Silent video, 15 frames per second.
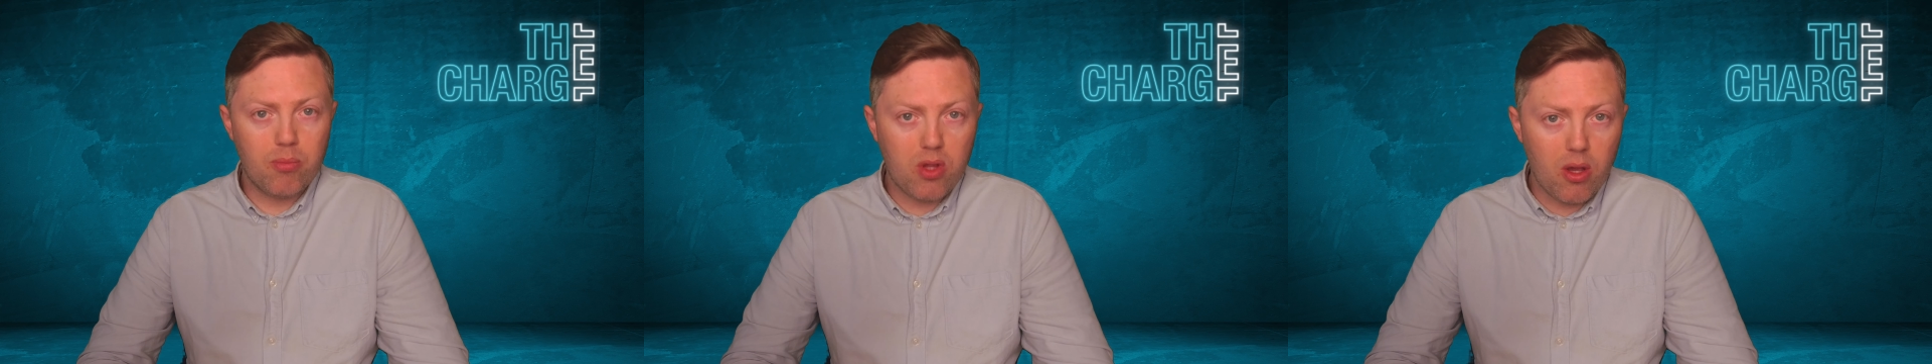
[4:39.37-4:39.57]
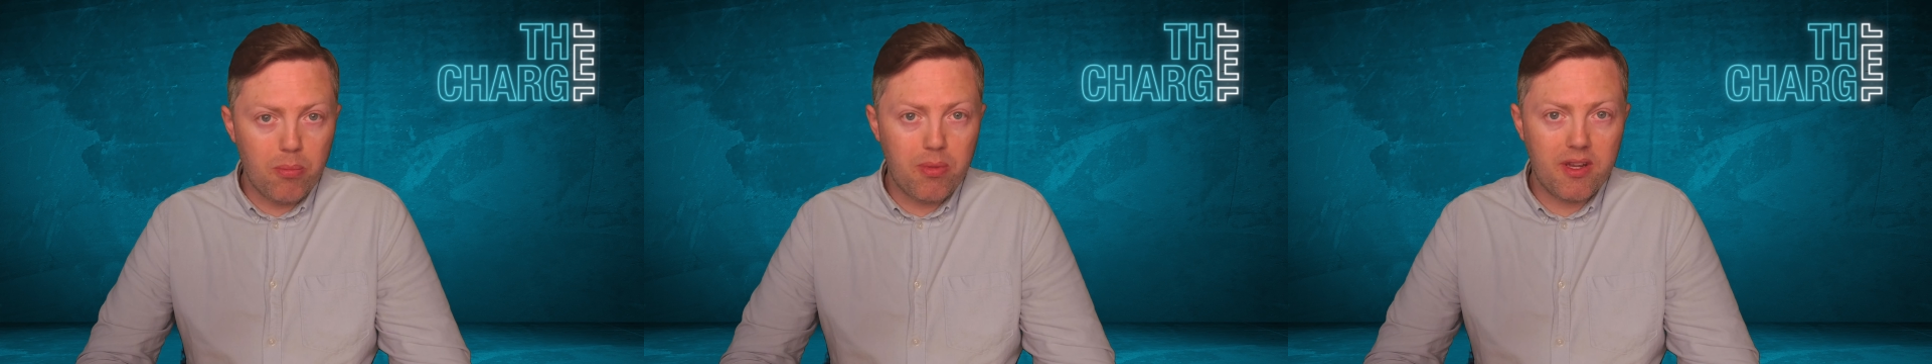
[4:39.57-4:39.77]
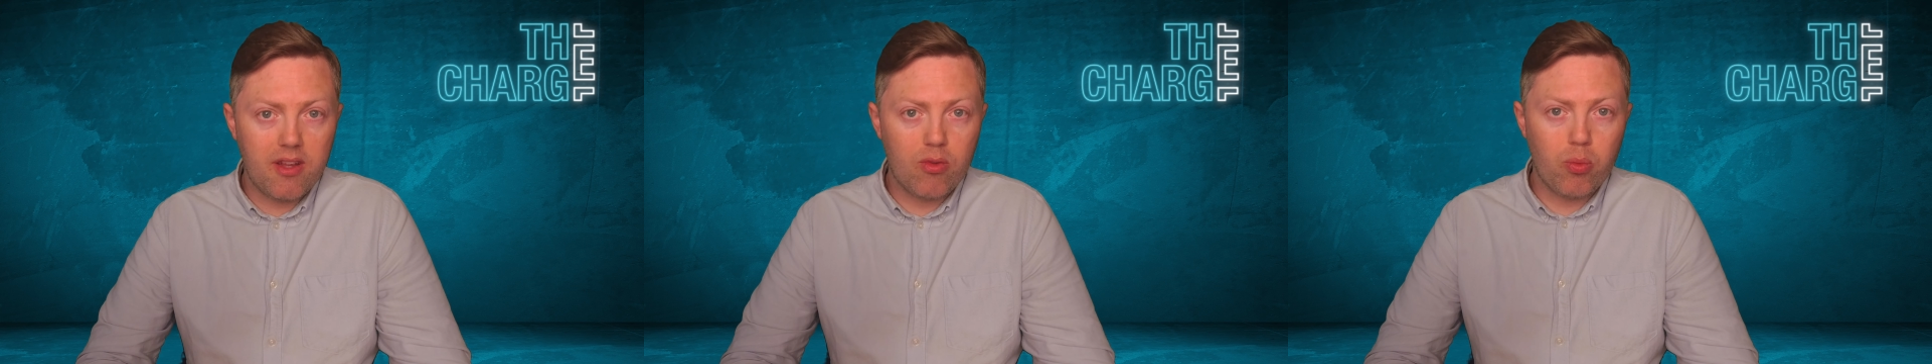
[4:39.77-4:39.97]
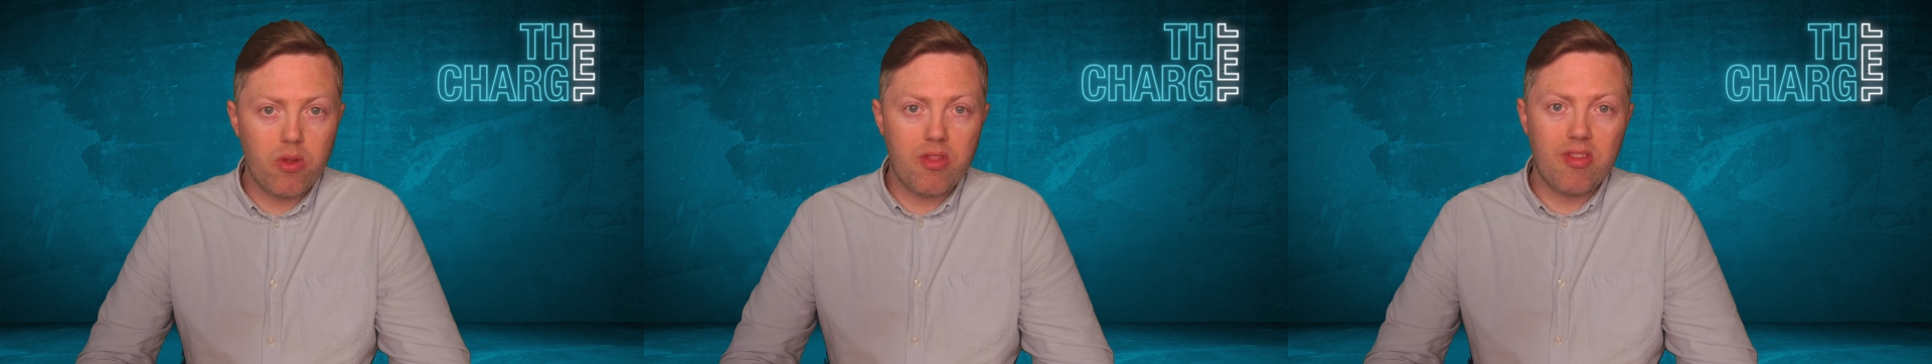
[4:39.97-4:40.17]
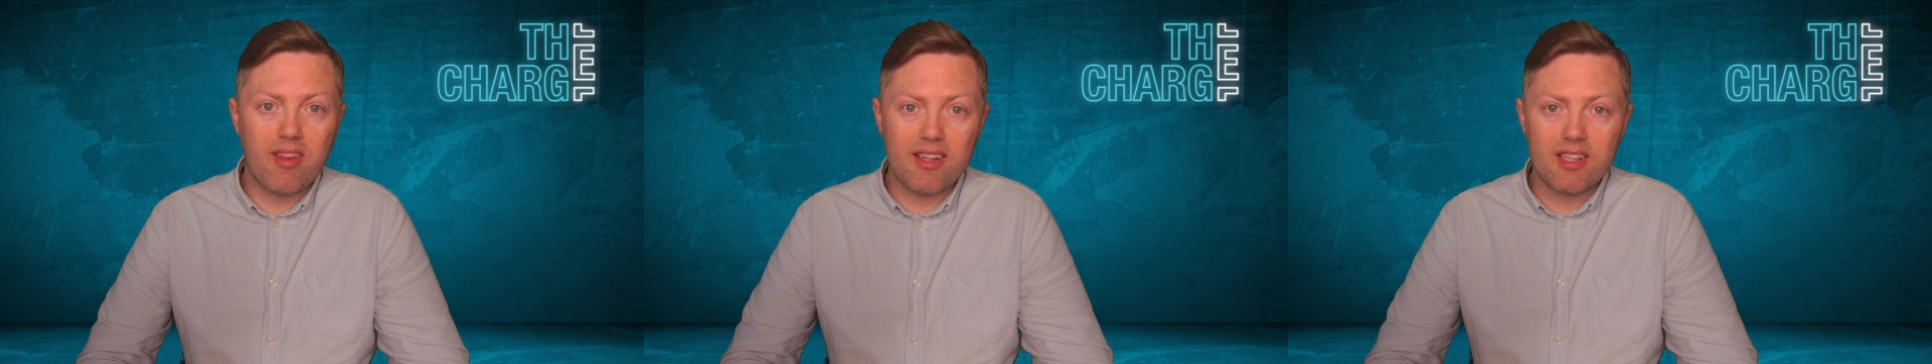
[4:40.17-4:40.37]
companies
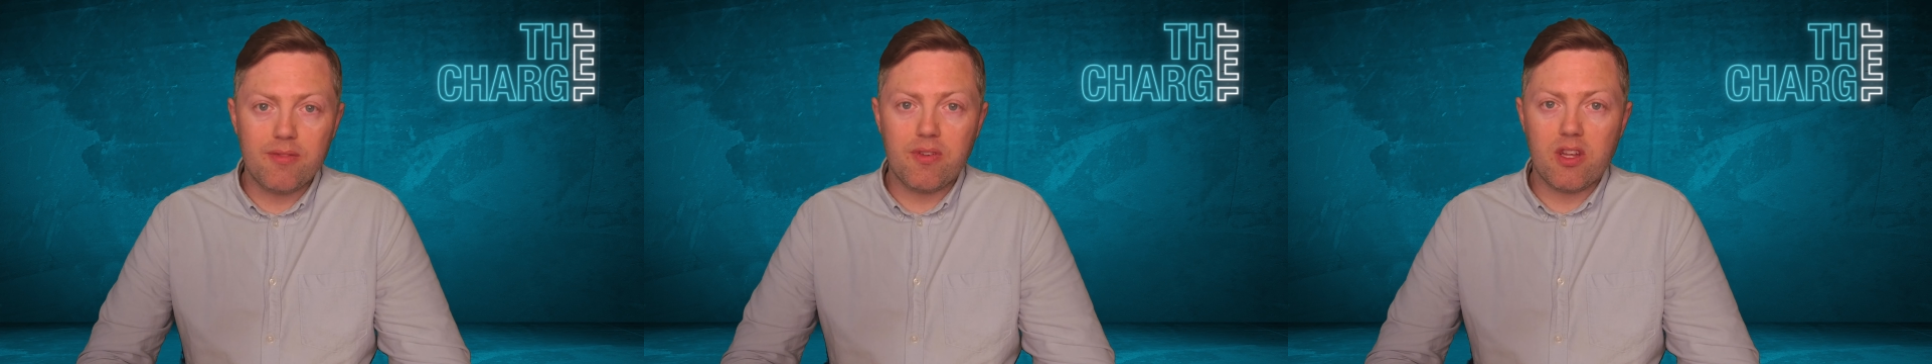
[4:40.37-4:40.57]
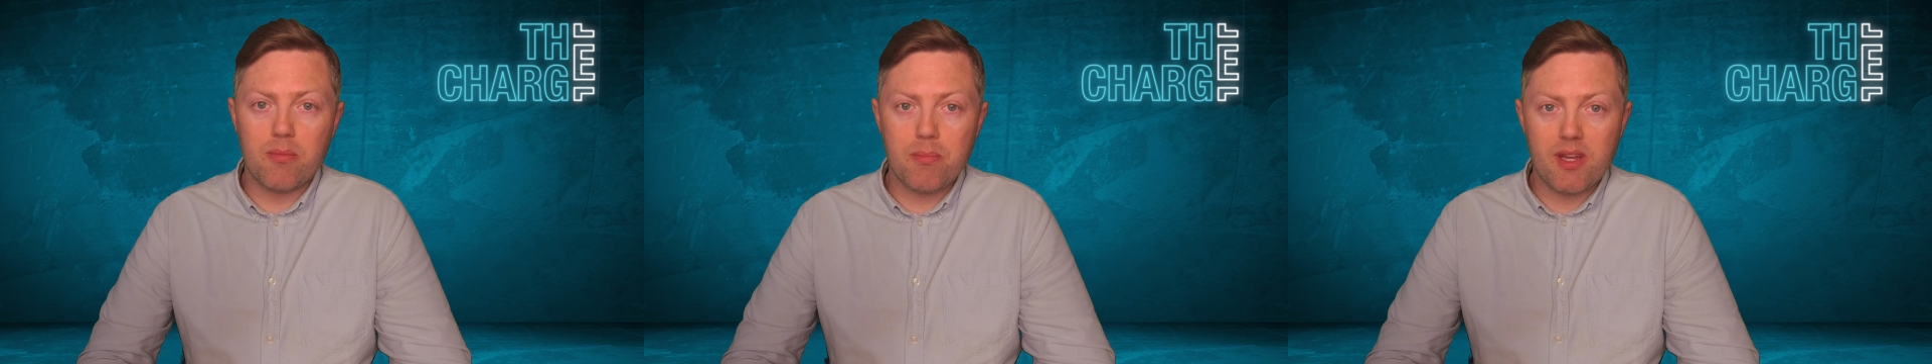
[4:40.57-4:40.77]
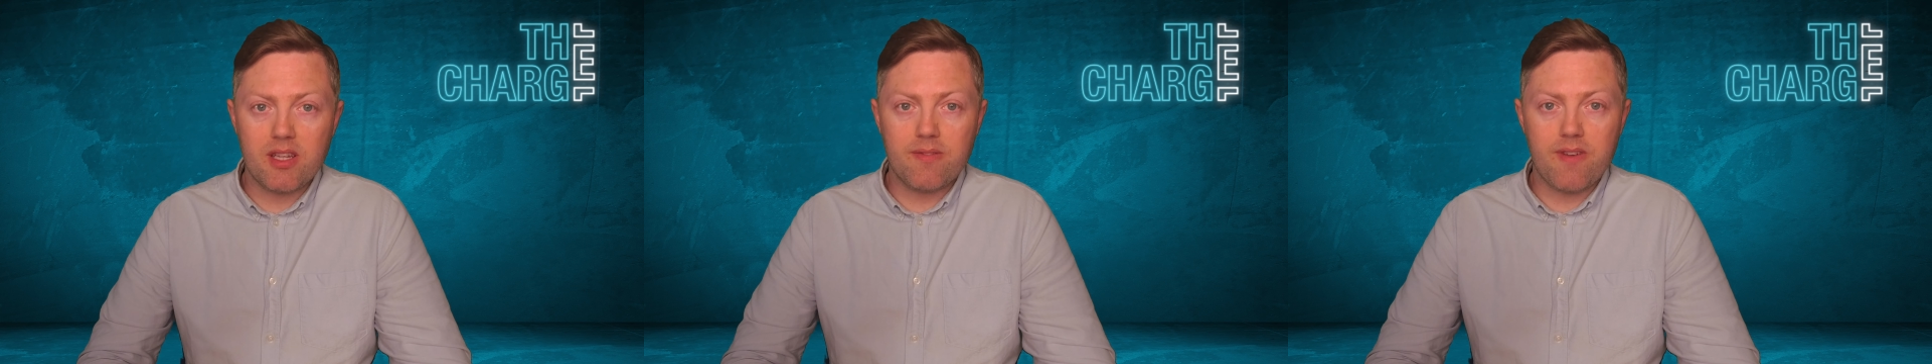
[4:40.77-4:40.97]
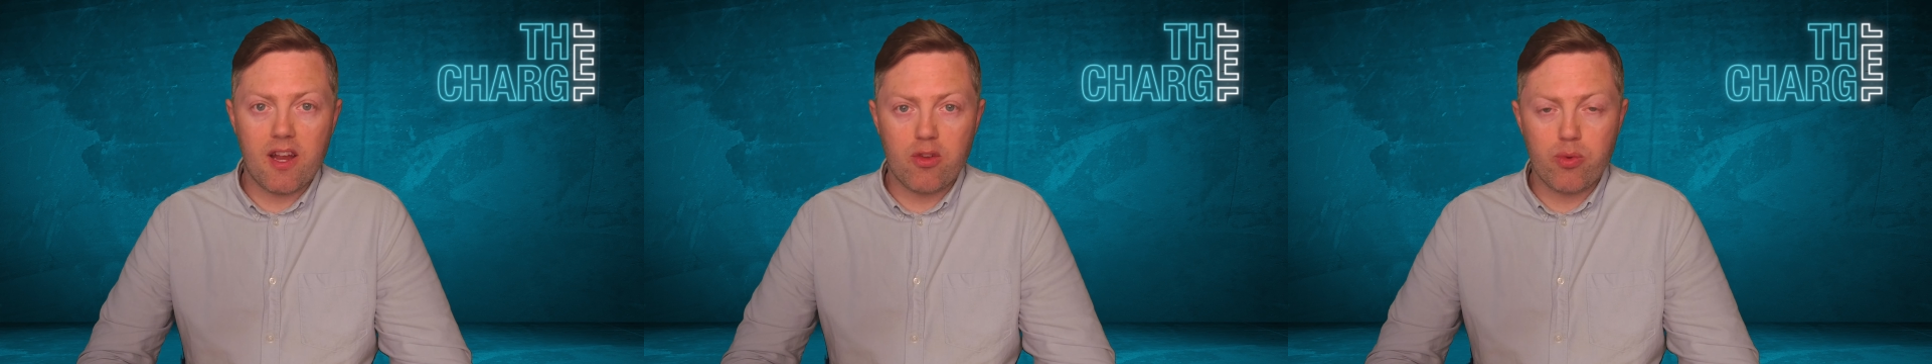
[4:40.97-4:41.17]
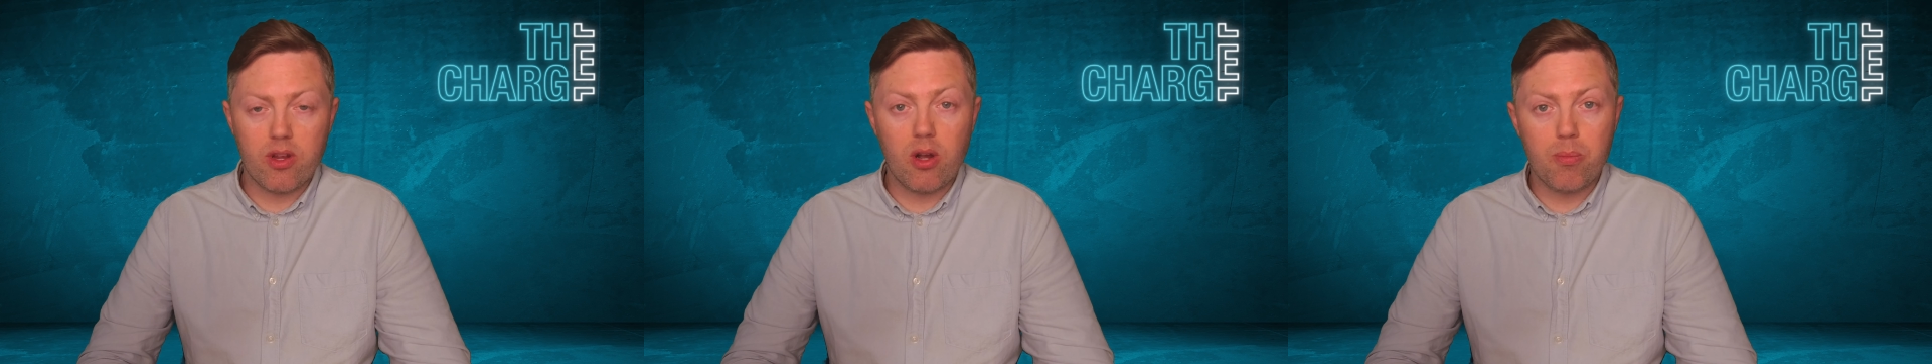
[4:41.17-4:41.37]
with significant manufacturing